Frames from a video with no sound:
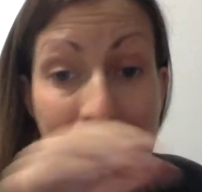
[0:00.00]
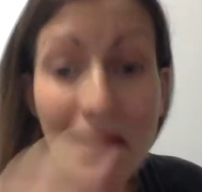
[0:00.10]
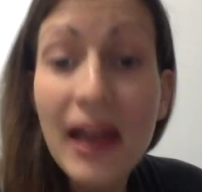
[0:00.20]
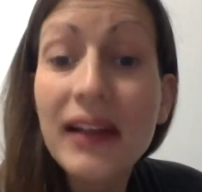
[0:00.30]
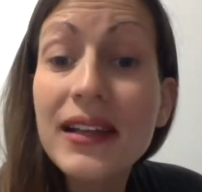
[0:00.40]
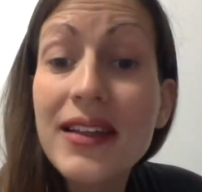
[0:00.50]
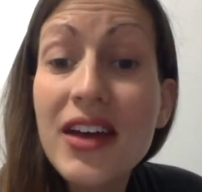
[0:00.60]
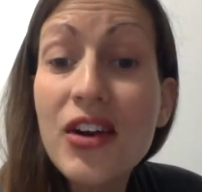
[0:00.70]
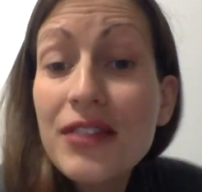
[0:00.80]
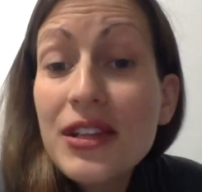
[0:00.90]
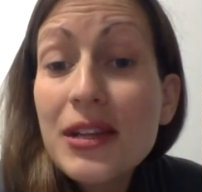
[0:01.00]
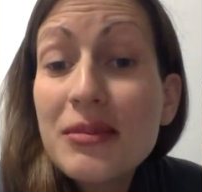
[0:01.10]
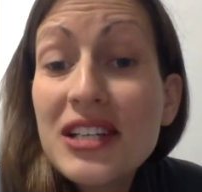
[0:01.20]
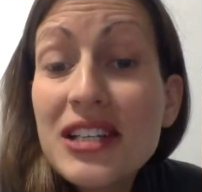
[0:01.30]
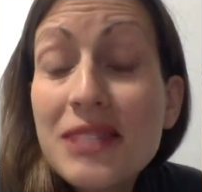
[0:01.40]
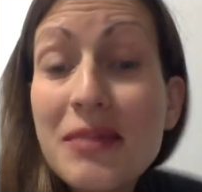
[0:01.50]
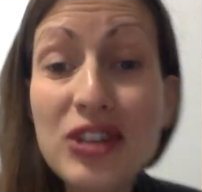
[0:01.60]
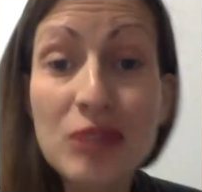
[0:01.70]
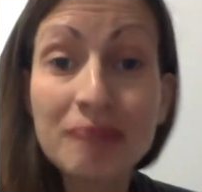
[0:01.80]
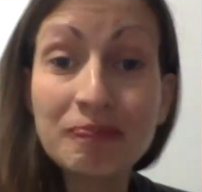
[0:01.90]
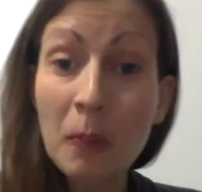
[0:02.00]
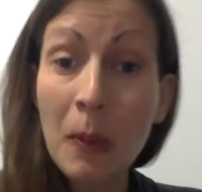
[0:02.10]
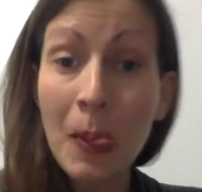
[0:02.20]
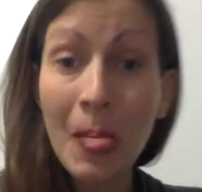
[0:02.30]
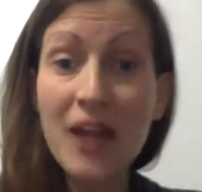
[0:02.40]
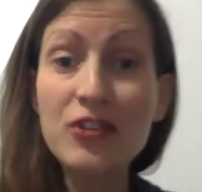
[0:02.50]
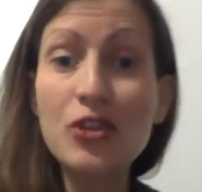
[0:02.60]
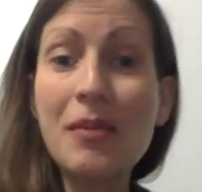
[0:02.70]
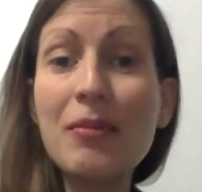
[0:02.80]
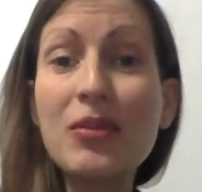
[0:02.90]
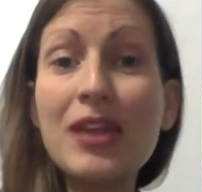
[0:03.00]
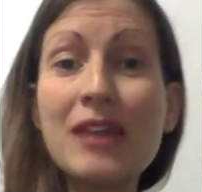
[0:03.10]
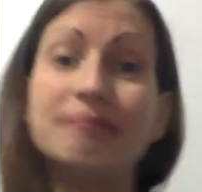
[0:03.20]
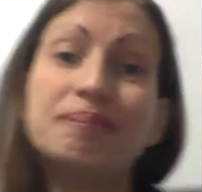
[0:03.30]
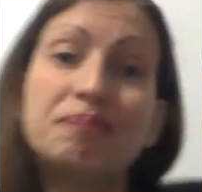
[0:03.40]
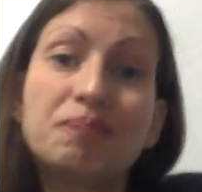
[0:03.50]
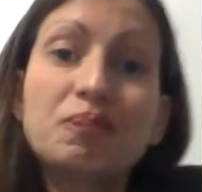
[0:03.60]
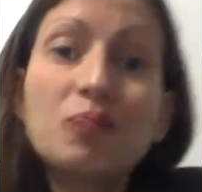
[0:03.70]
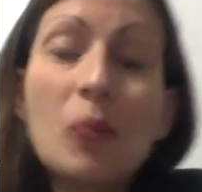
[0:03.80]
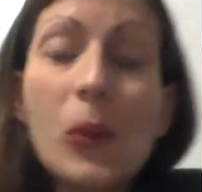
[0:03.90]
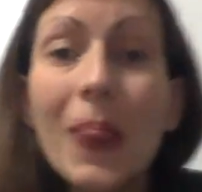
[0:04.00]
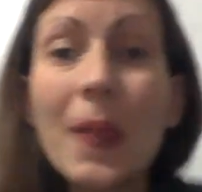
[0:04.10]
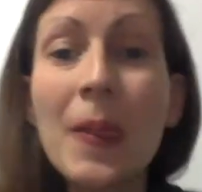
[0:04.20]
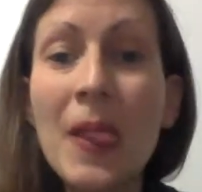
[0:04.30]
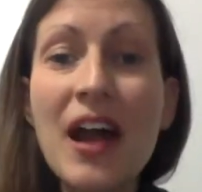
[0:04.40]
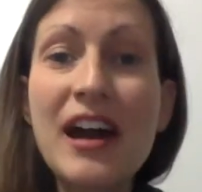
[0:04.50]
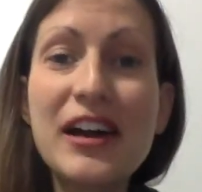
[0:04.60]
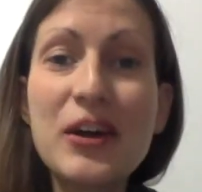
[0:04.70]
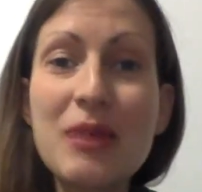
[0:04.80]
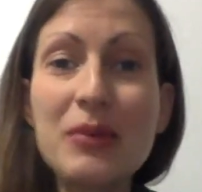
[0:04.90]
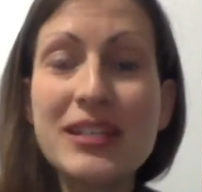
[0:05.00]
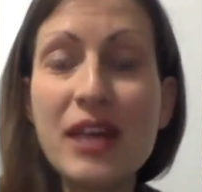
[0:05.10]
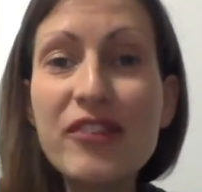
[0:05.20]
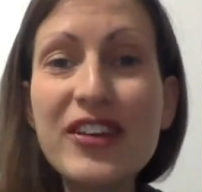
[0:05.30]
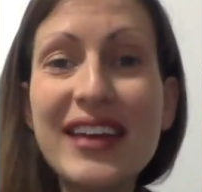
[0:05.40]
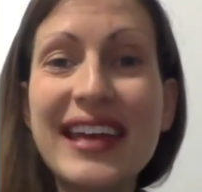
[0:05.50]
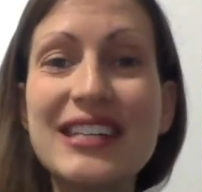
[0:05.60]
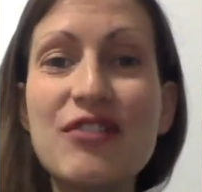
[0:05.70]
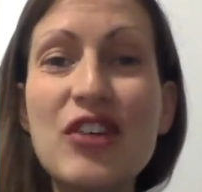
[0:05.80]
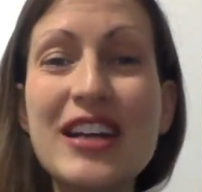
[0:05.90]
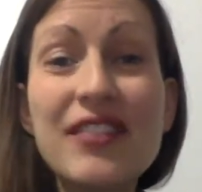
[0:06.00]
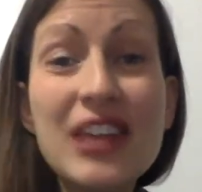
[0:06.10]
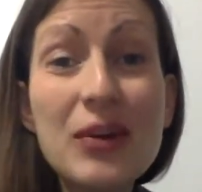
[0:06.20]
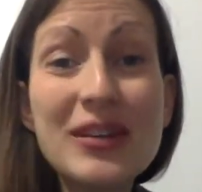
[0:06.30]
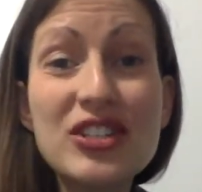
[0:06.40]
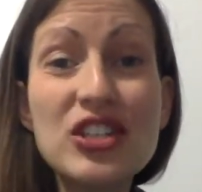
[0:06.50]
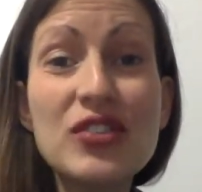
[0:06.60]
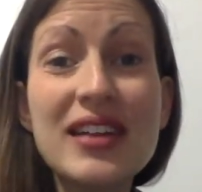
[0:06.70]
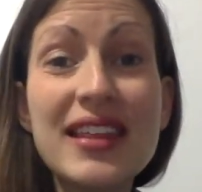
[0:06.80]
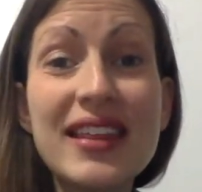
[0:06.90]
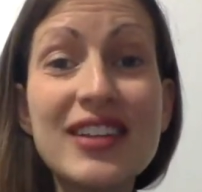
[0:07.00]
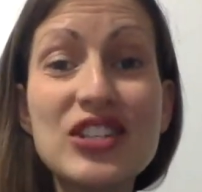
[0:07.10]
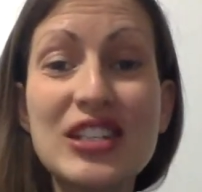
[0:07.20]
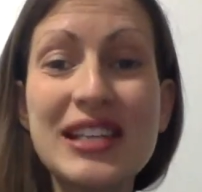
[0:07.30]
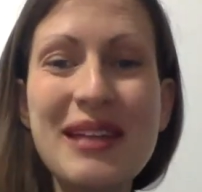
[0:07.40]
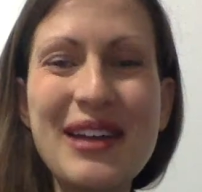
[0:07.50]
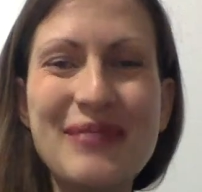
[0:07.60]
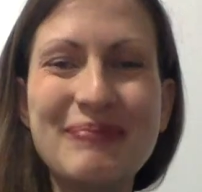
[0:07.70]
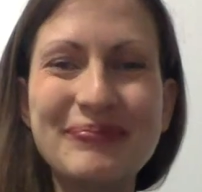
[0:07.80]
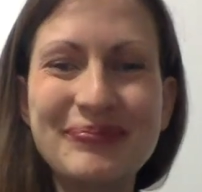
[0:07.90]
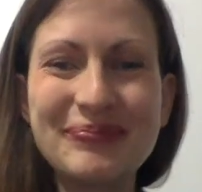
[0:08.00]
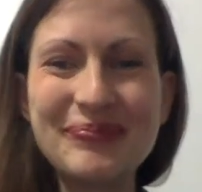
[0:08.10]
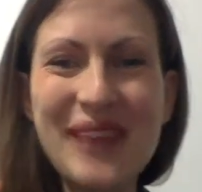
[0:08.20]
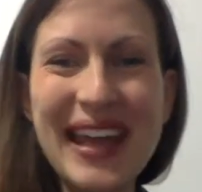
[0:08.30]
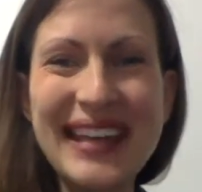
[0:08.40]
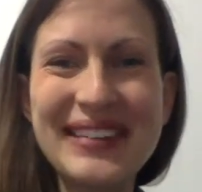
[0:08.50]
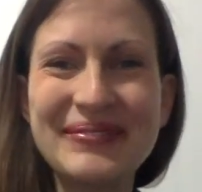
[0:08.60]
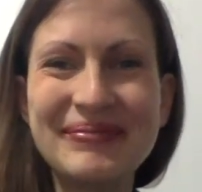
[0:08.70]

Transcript: I clean that off and the lipstick doesn't budge. So I'm happy with that. I hope that was helpful, and if you guys have any questions or anything, just let me know. Bye!